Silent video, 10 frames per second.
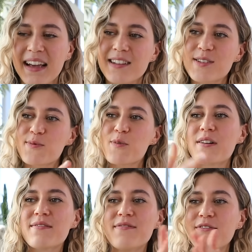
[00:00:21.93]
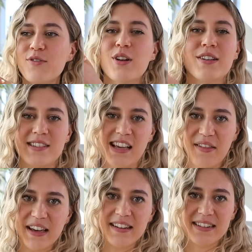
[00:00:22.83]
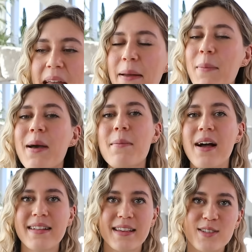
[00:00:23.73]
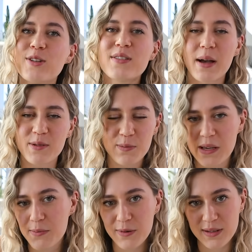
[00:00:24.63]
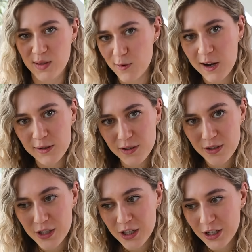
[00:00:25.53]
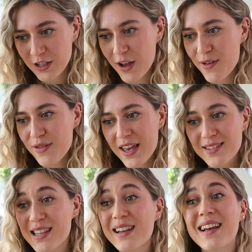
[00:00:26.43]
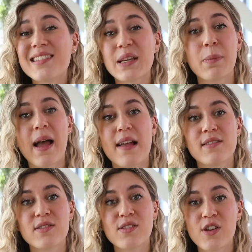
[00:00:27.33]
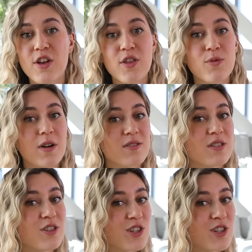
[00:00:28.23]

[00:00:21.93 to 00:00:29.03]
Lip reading: just one follows the other. In my mind, there's two types of people in this world. You know, there's the elastic bands, the ones that